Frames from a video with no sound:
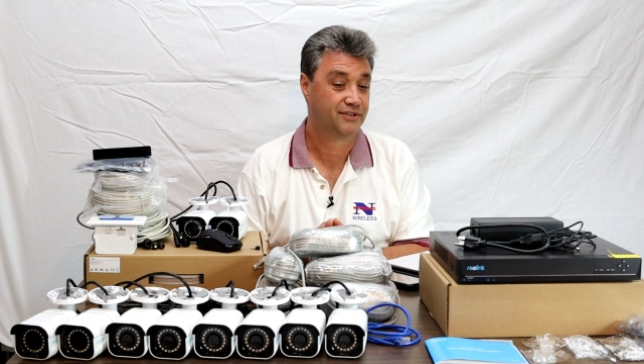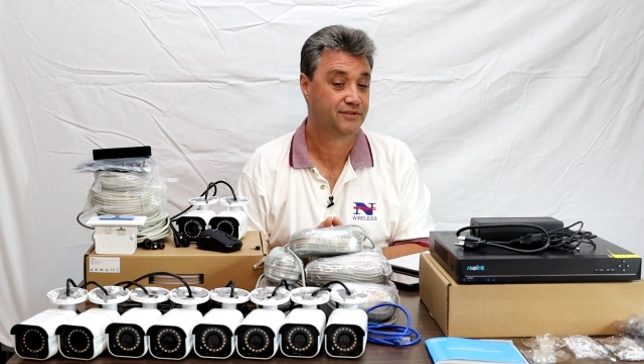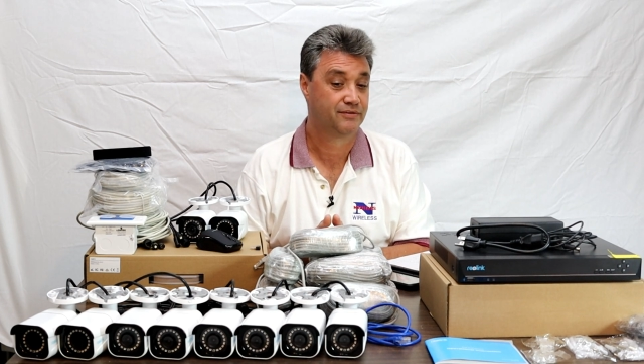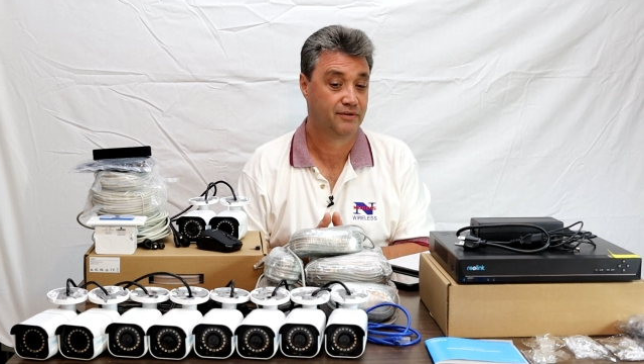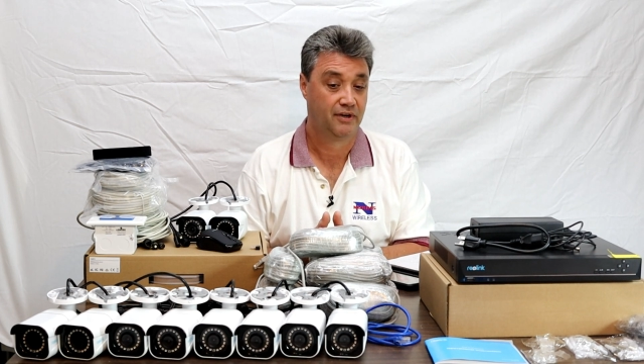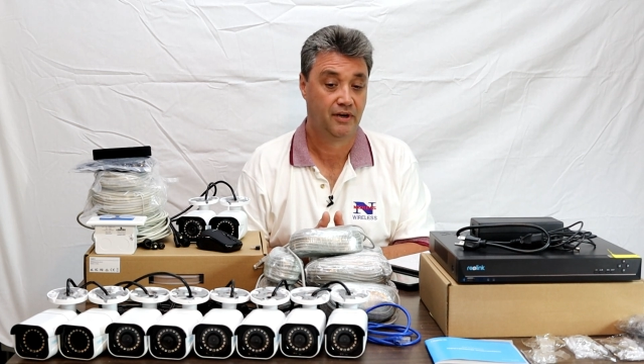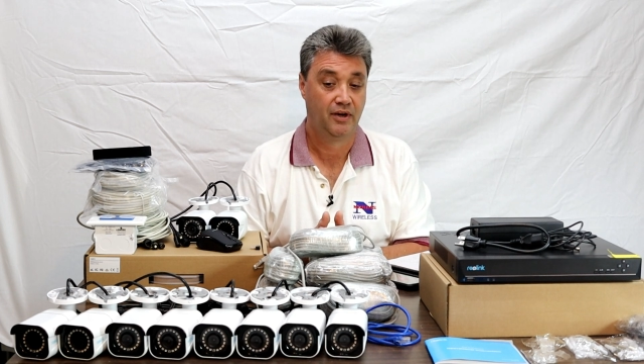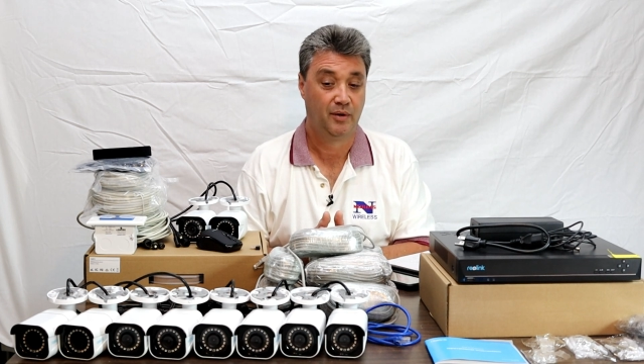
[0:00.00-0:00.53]

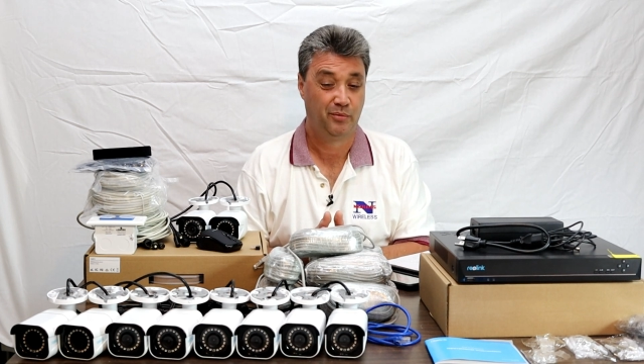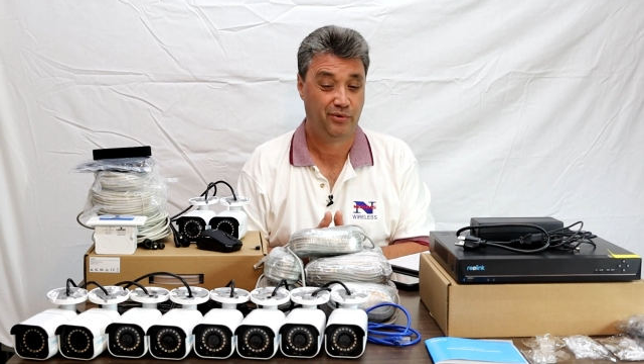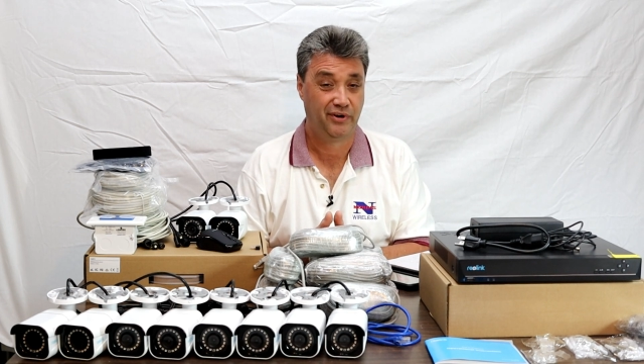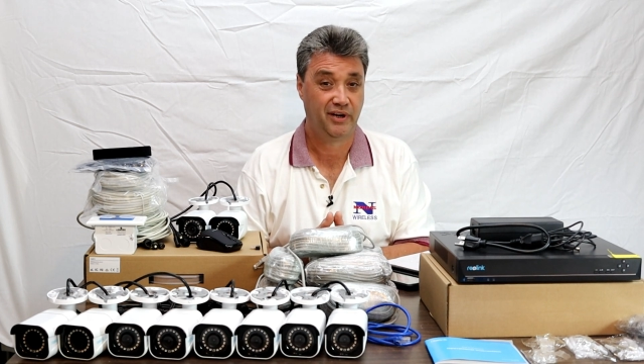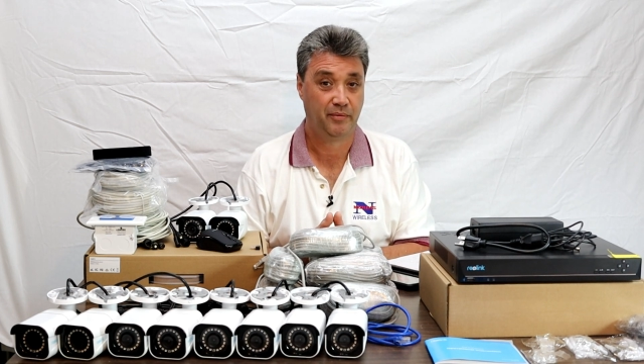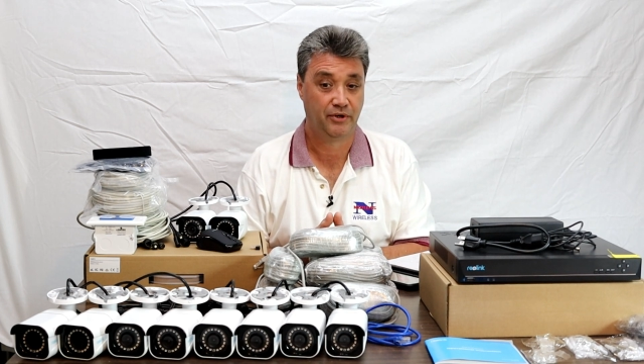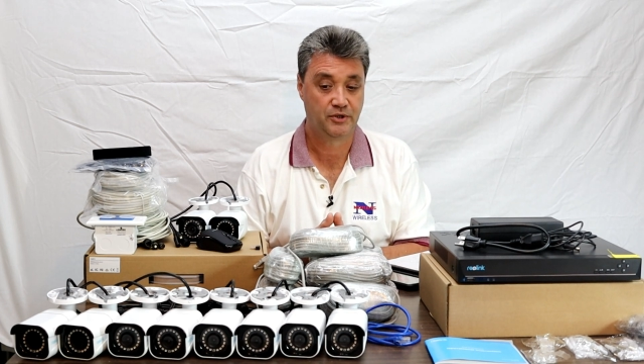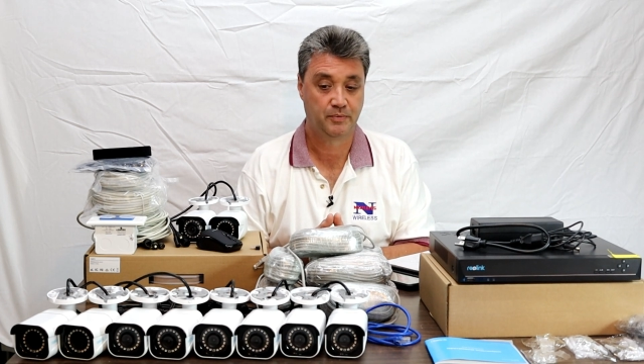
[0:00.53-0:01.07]
It's
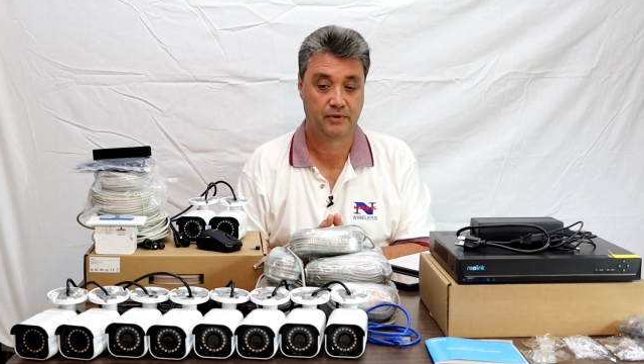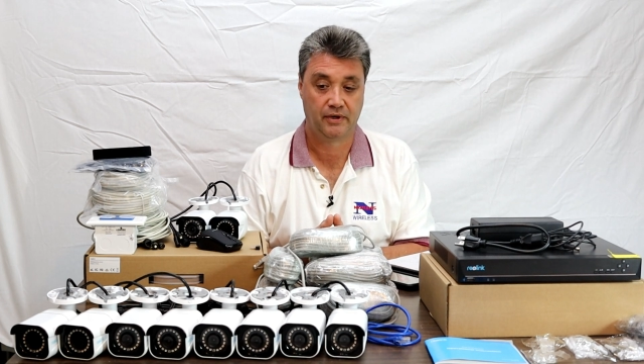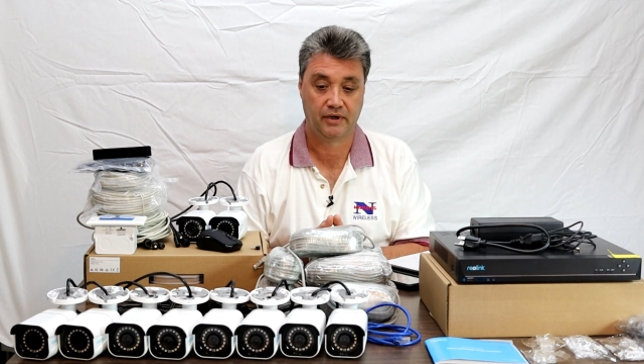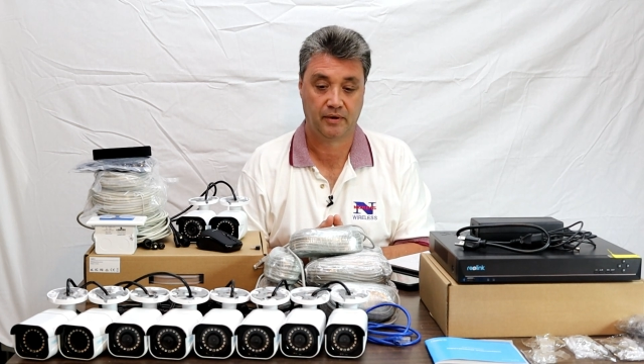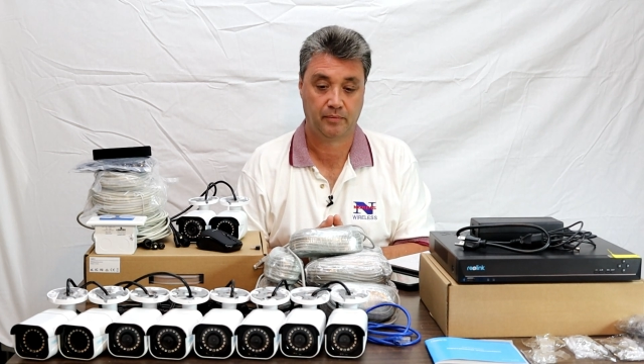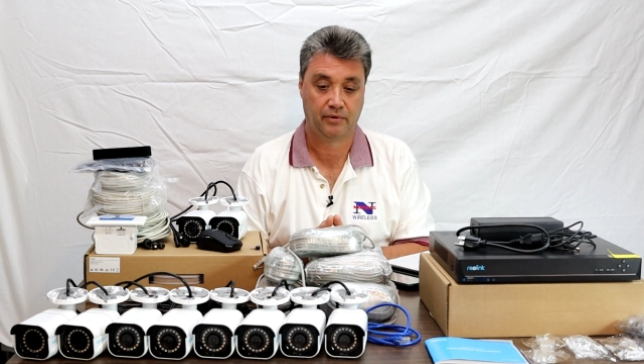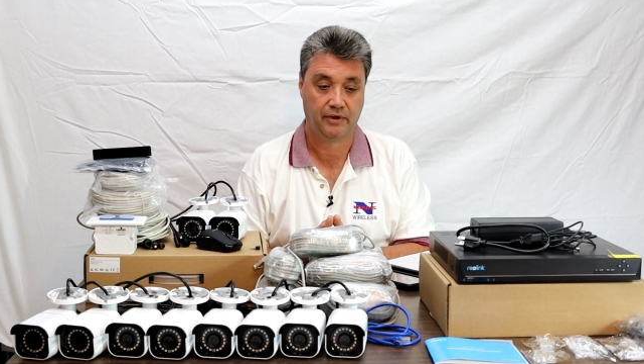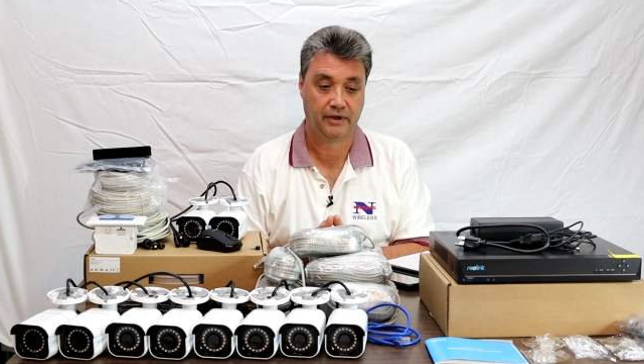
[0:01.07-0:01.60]
pretty much
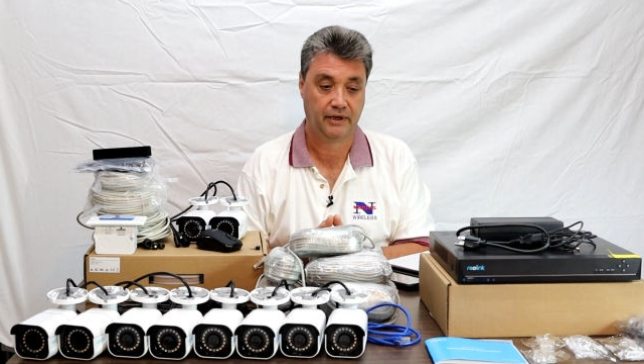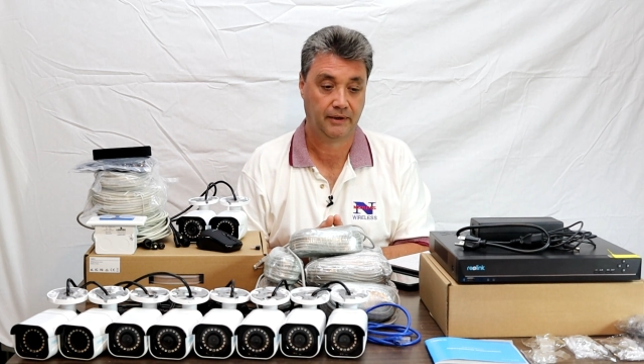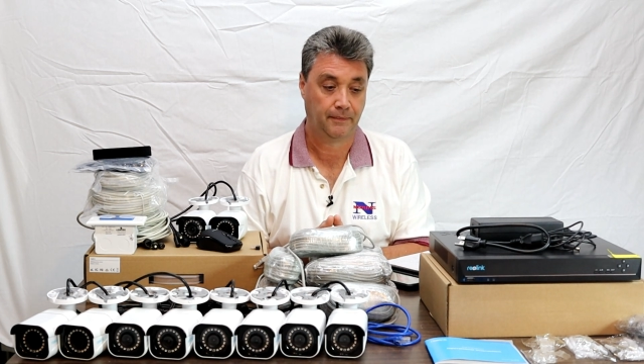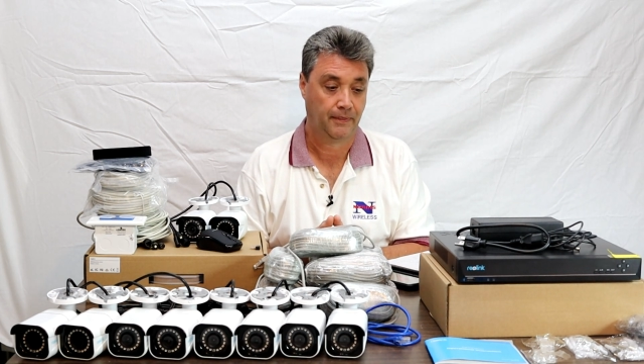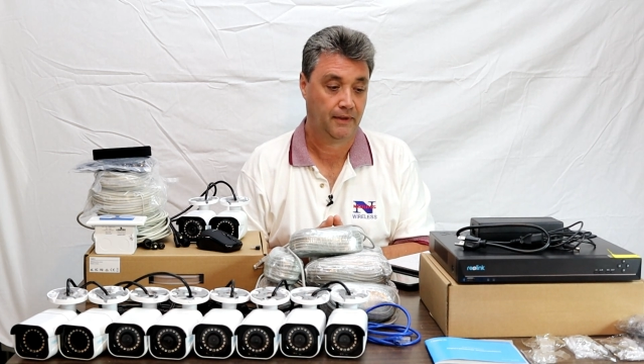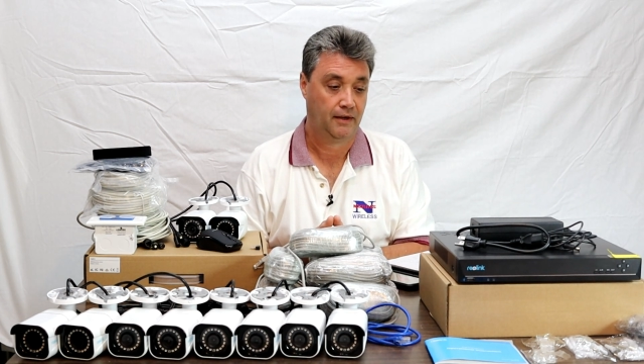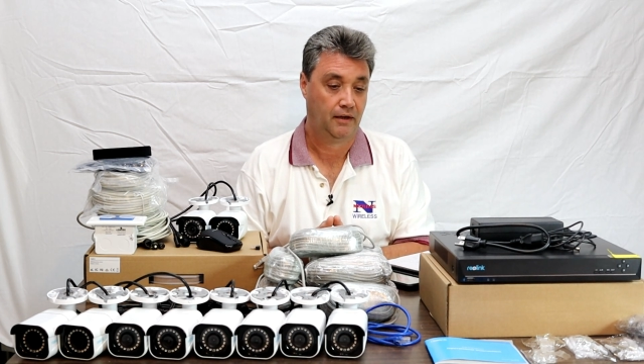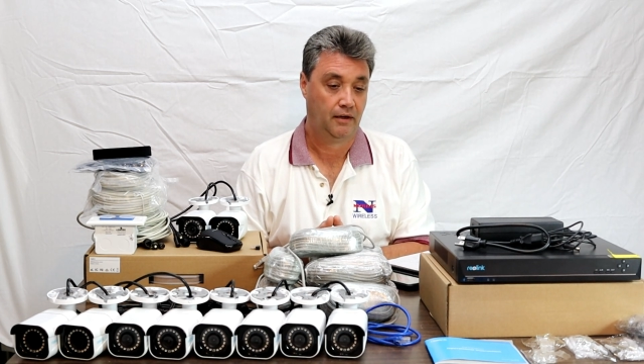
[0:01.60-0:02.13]
plug and play.